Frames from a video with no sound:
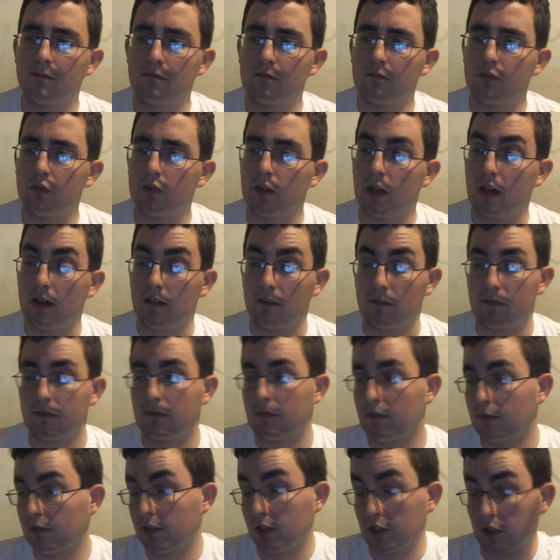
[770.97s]
you have,
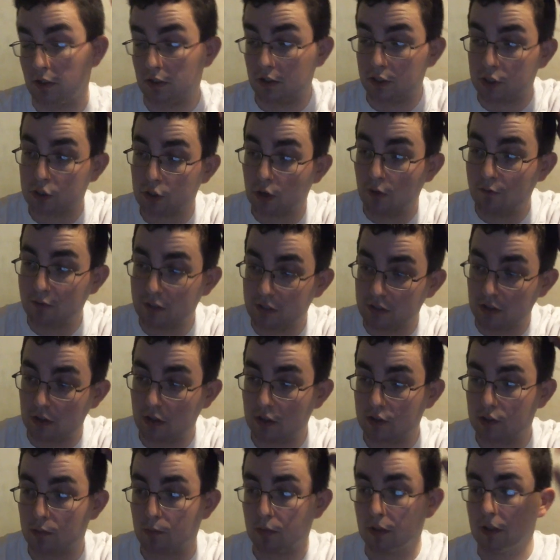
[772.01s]
you know, the trophies are
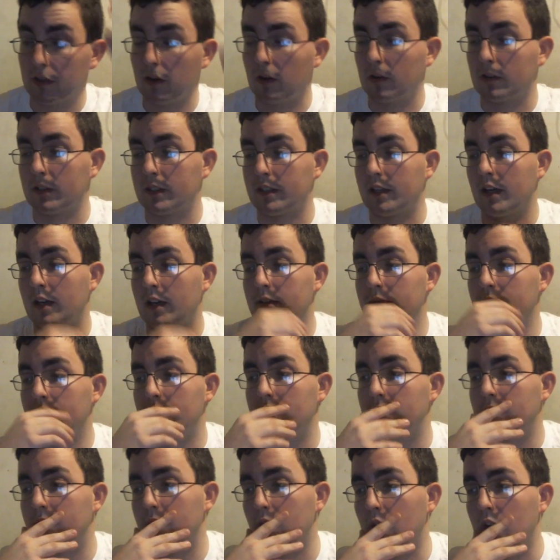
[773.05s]
also pretty hard to get.
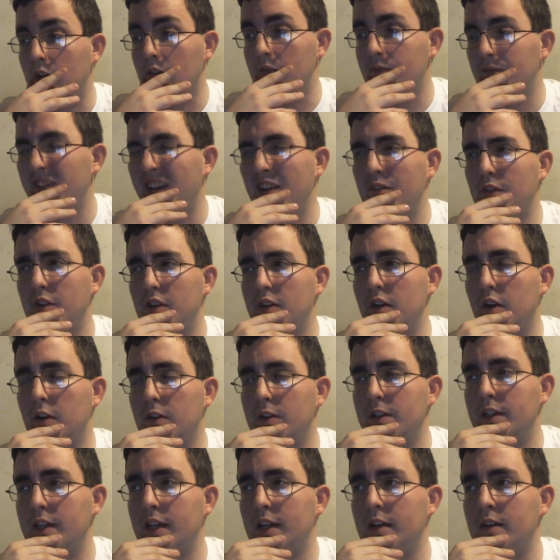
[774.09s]
Well, not really hard to
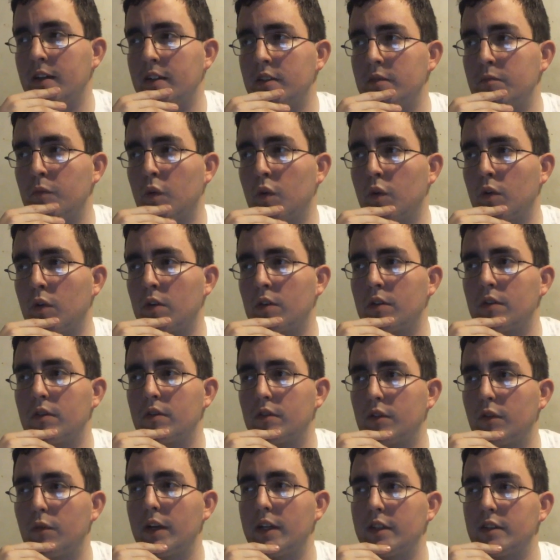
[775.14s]
get. It's more
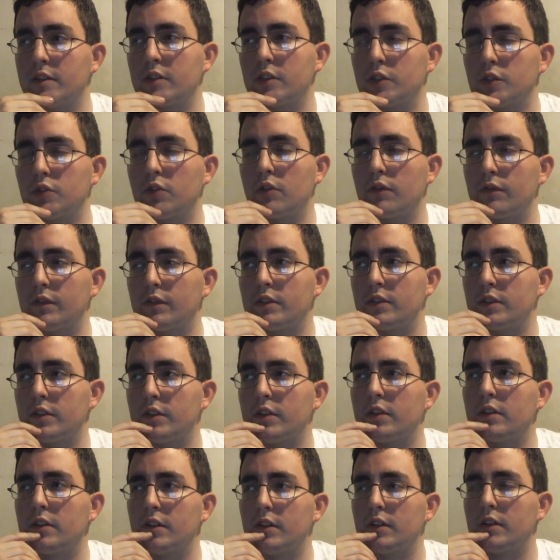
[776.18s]
the race trophies.
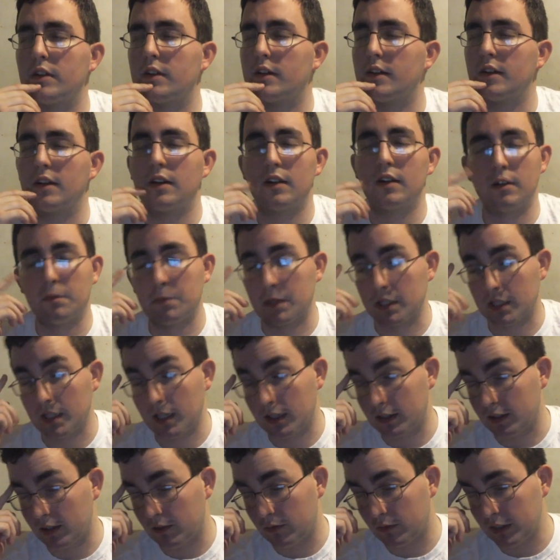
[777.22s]
Oh my
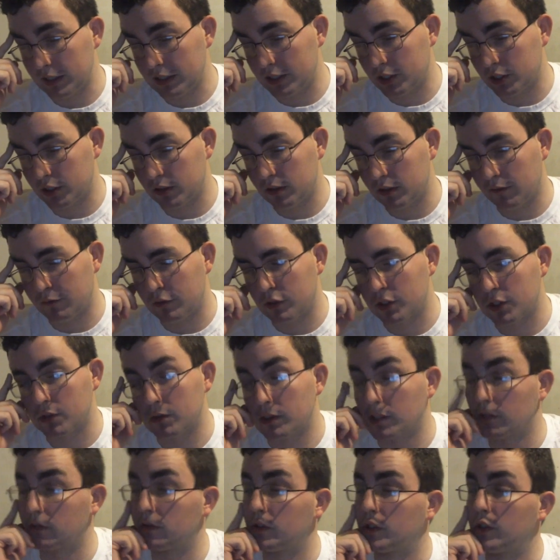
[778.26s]
God, that race, the first
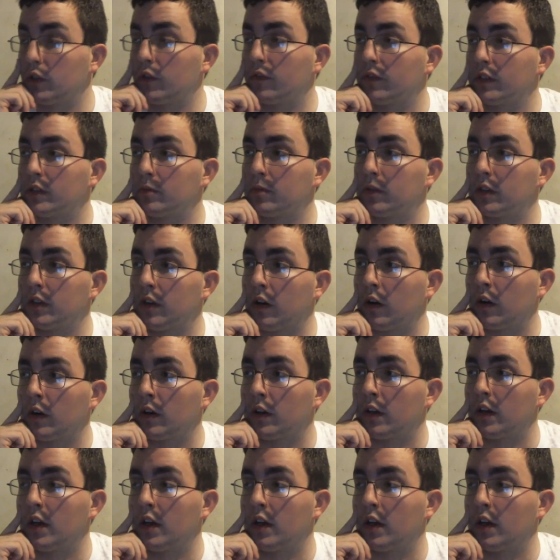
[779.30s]
race trophy is pretty hard.